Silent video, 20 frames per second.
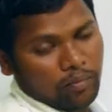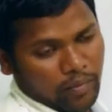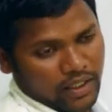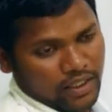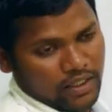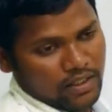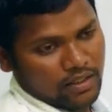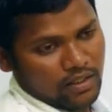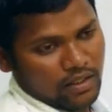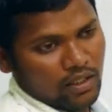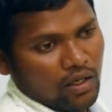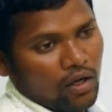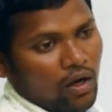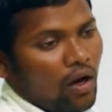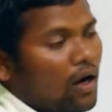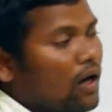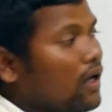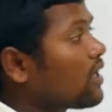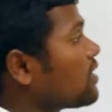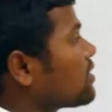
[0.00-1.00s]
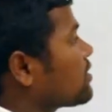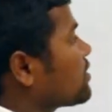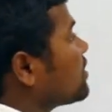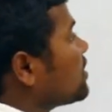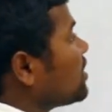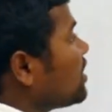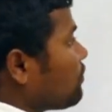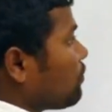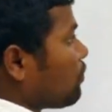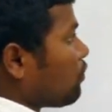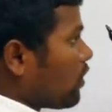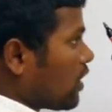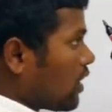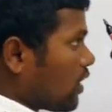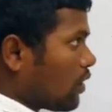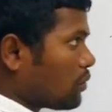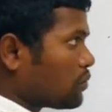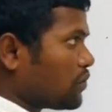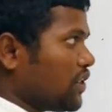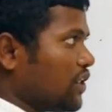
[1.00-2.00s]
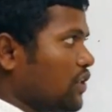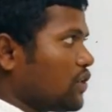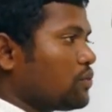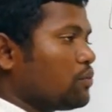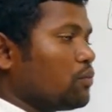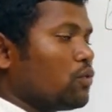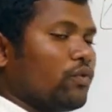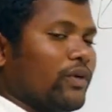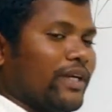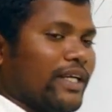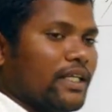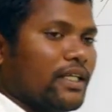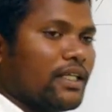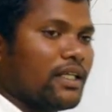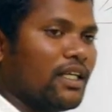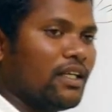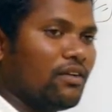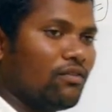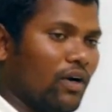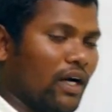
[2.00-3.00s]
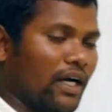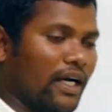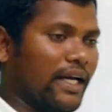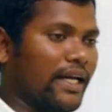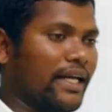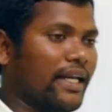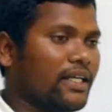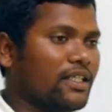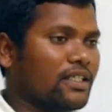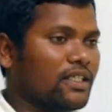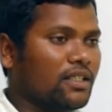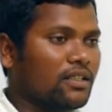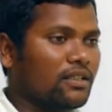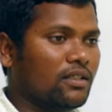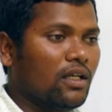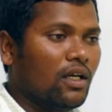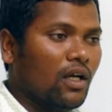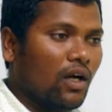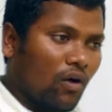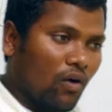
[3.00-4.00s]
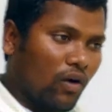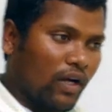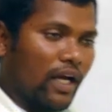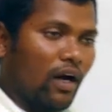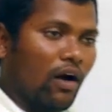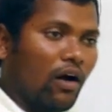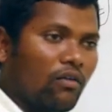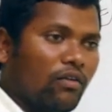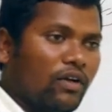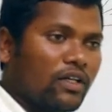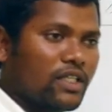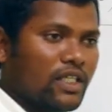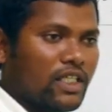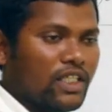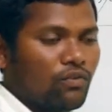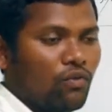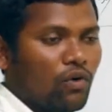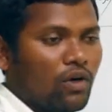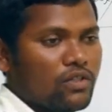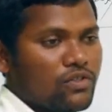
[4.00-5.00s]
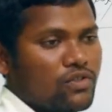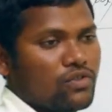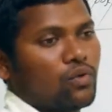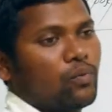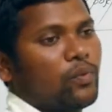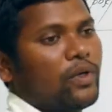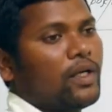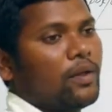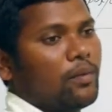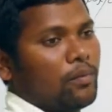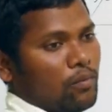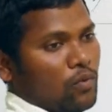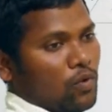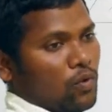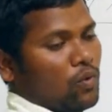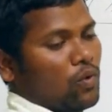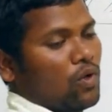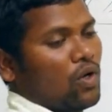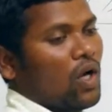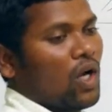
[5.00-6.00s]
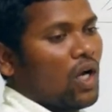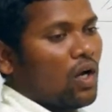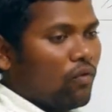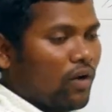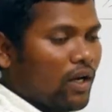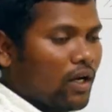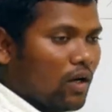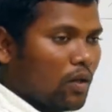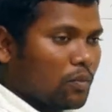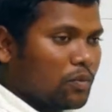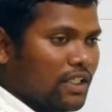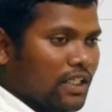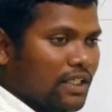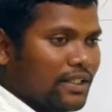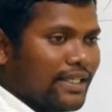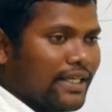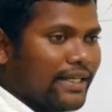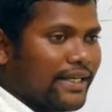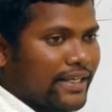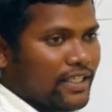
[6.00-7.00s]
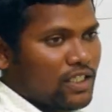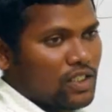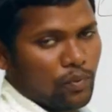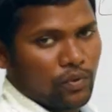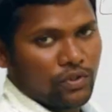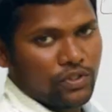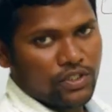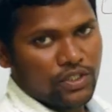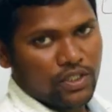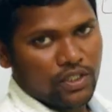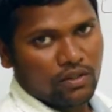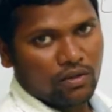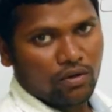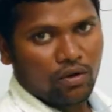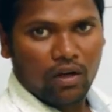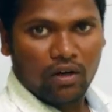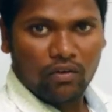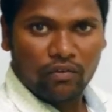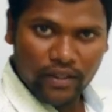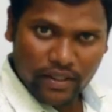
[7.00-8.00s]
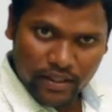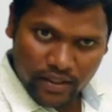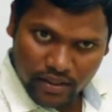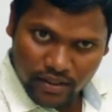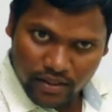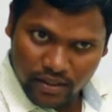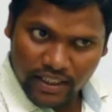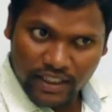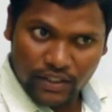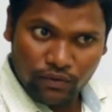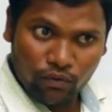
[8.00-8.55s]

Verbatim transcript: place. Or else if one object is moving in one direction, okay, always it wants to be move. One object is at rest position, always it